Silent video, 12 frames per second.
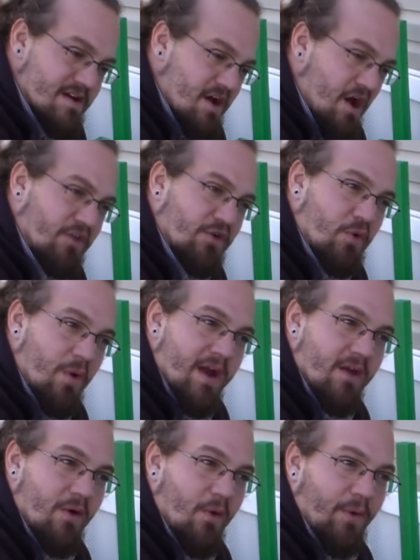Other
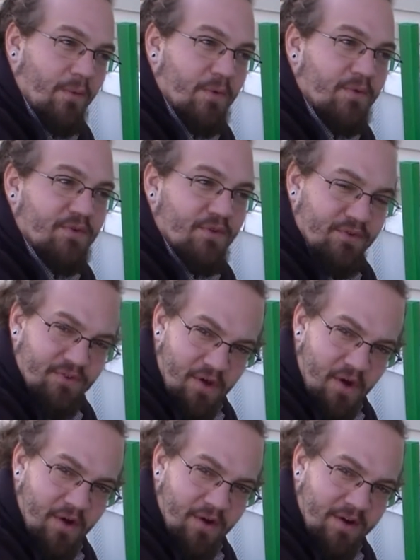quail or roosters
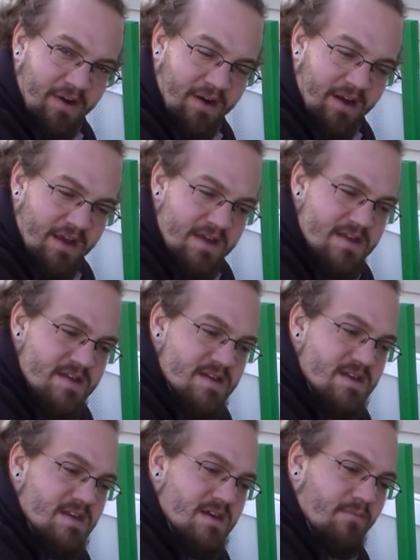are,
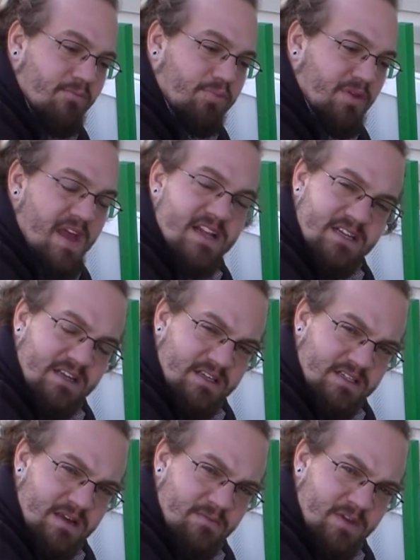but that's not the
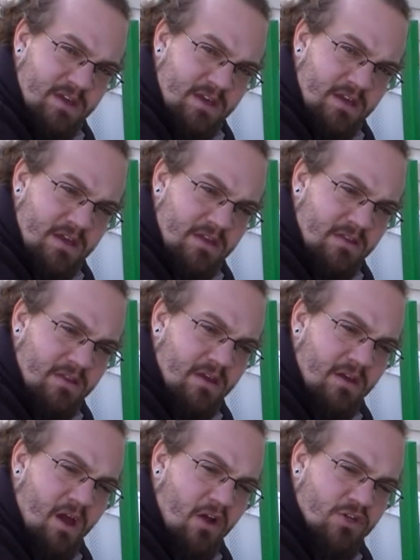same thing.
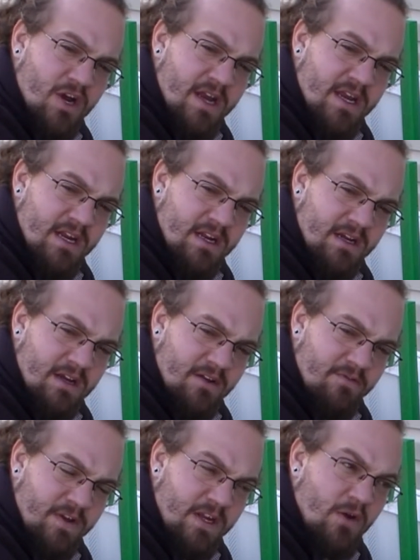I'll try and get
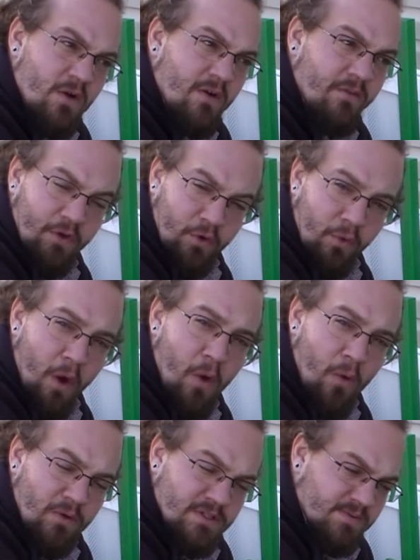a video of the
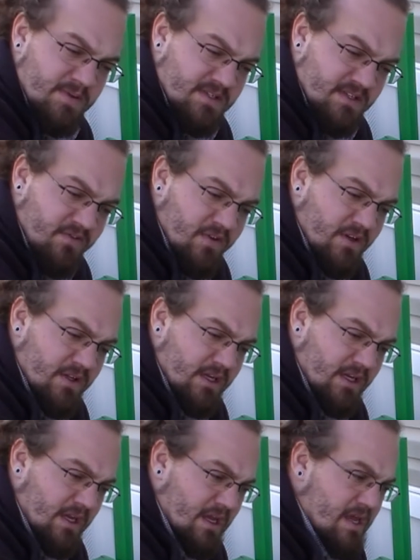crow
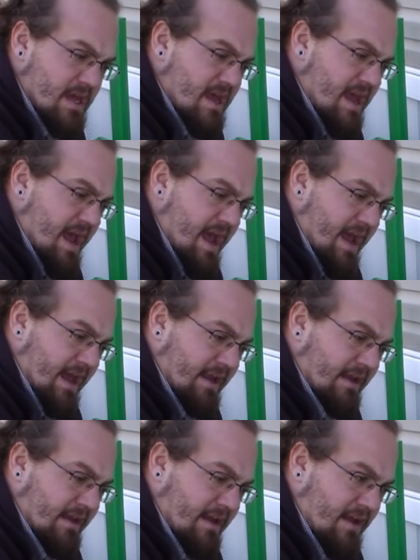specifically,
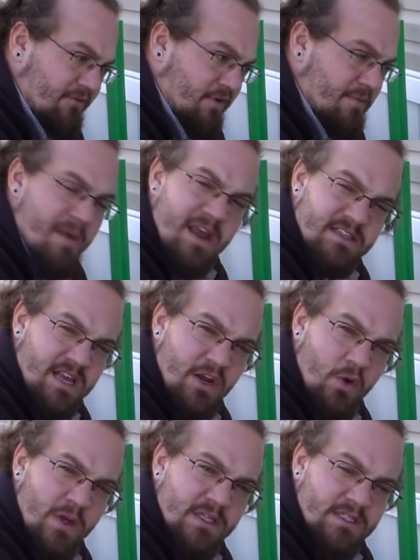and if it makes that
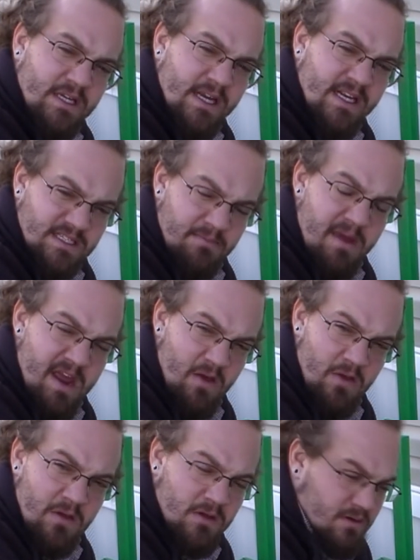noise, it is a
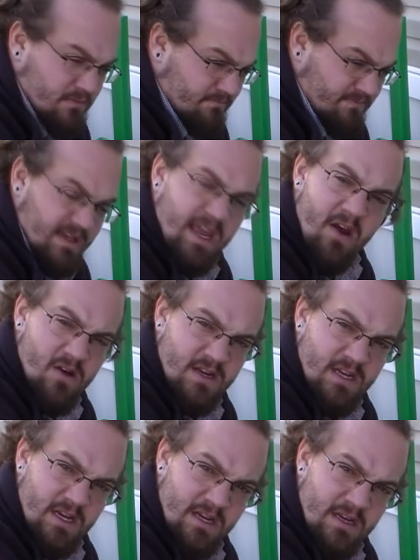male,
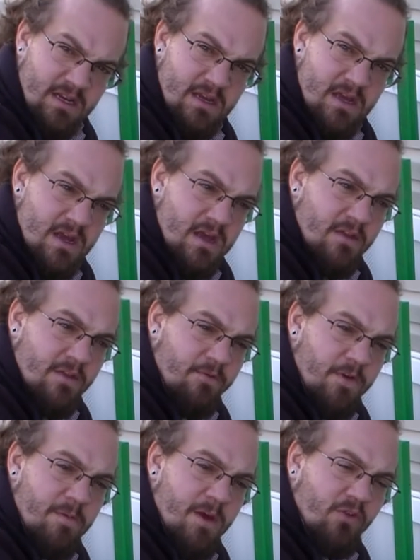guaranteed. The
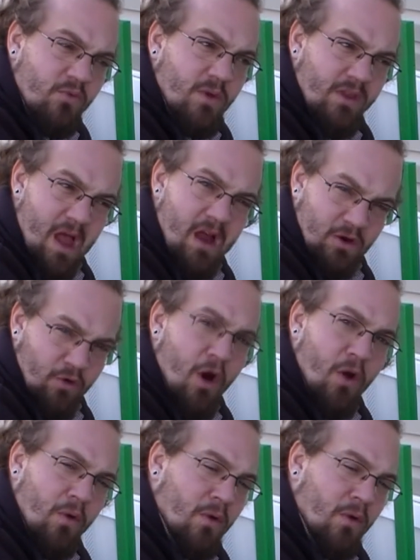females will not crow.